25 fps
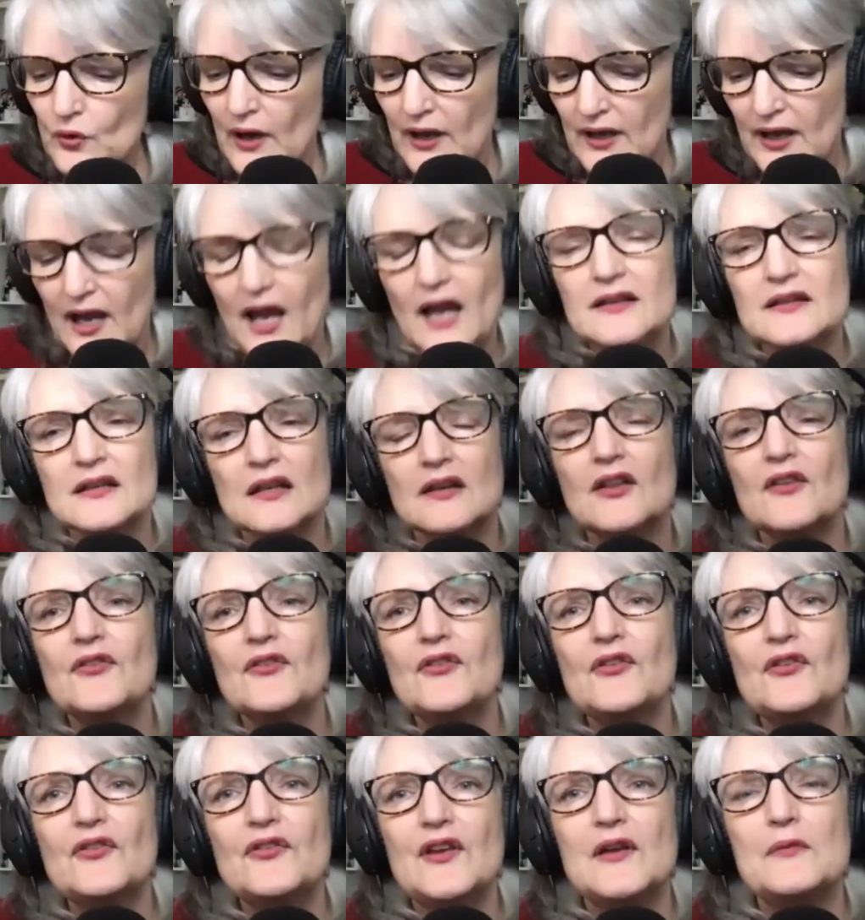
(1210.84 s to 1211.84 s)
and this is
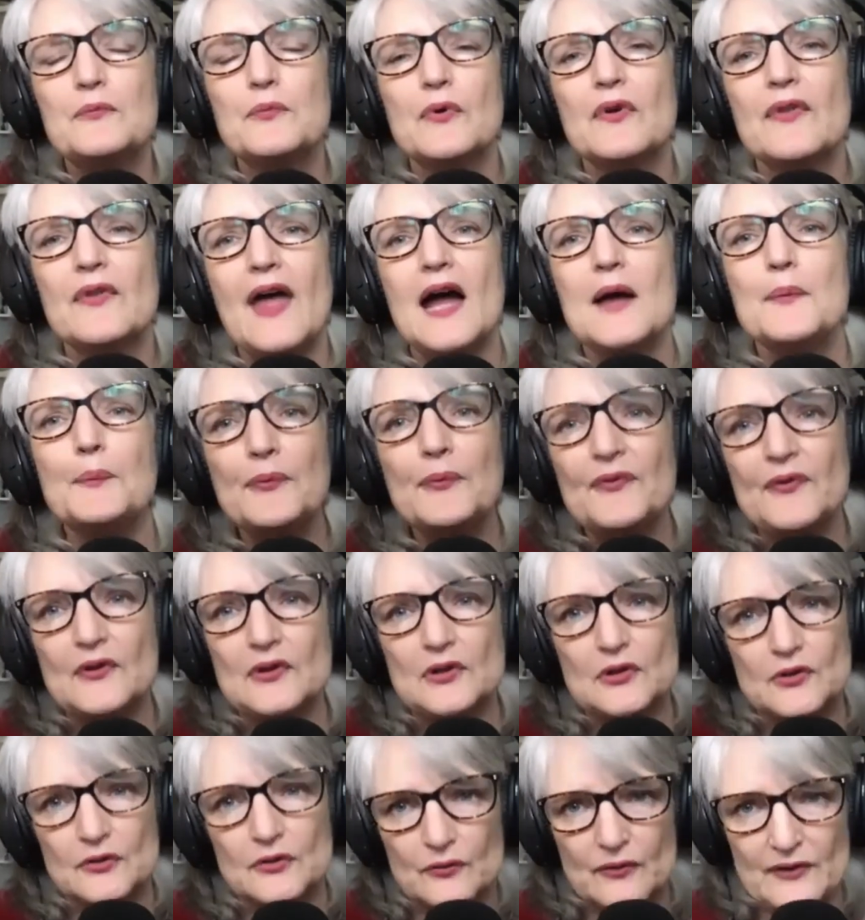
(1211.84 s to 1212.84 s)
said with absolute
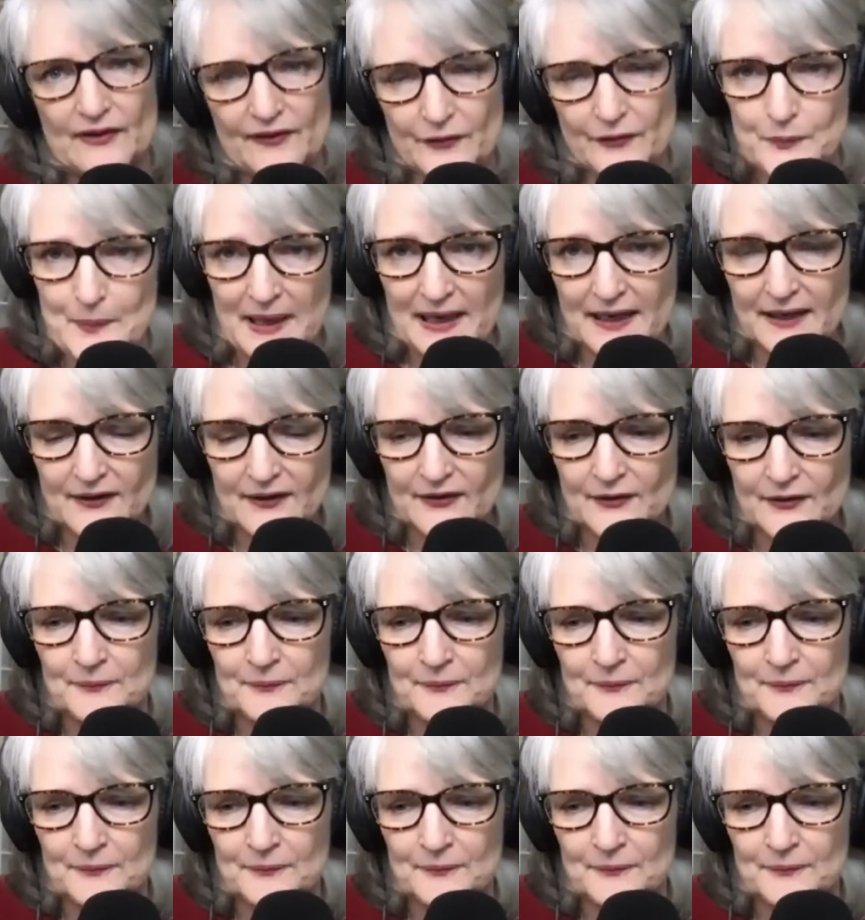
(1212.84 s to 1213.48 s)
respect,